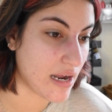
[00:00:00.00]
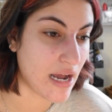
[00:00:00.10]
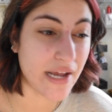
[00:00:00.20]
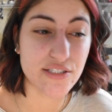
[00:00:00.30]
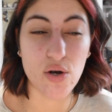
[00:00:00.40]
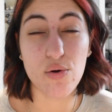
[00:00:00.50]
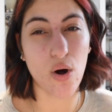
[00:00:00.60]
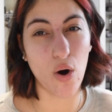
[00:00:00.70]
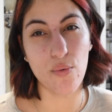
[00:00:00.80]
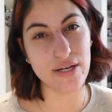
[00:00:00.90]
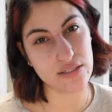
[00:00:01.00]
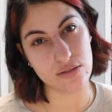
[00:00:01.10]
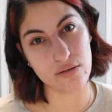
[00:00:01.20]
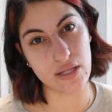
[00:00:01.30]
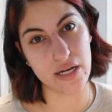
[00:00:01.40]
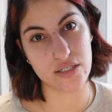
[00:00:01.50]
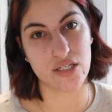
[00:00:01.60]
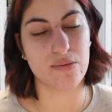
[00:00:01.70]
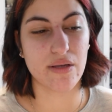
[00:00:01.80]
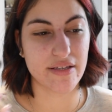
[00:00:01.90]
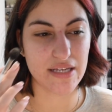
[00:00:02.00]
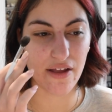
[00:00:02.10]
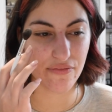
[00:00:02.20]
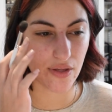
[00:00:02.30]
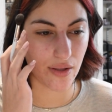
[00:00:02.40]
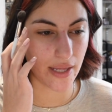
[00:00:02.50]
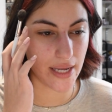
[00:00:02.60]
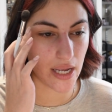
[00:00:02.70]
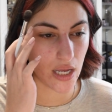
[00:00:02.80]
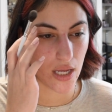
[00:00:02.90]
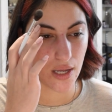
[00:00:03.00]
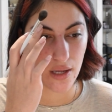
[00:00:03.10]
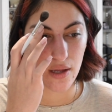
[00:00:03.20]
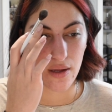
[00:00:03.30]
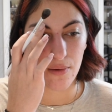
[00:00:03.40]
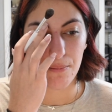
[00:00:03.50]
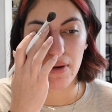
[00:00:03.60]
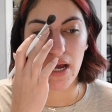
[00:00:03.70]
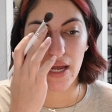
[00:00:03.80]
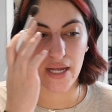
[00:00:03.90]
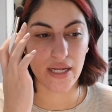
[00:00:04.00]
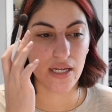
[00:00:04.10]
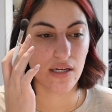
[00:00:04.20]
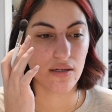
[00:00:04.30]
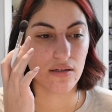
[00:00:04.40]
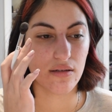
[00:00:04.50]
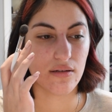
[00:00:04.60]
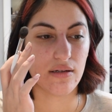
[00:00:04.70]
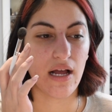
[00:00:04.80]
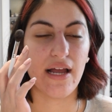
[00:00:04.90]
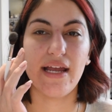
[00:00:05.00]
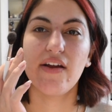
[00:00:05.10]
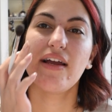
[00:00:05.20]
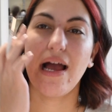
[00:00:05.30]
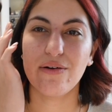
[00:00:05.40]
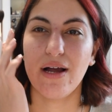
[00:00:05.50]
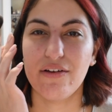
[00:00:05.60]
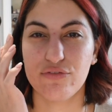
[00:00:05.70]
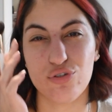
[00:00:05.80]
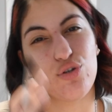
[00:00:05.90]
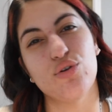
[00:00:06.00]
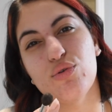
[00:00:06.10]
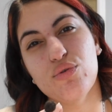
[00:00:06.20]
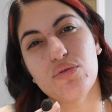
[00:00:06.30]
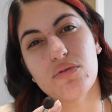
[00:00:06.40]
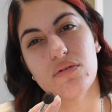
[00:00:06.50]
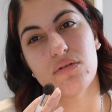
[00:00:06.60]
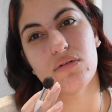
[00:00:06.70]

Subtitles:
don't always do that just because I feel like my eye area, I don't have too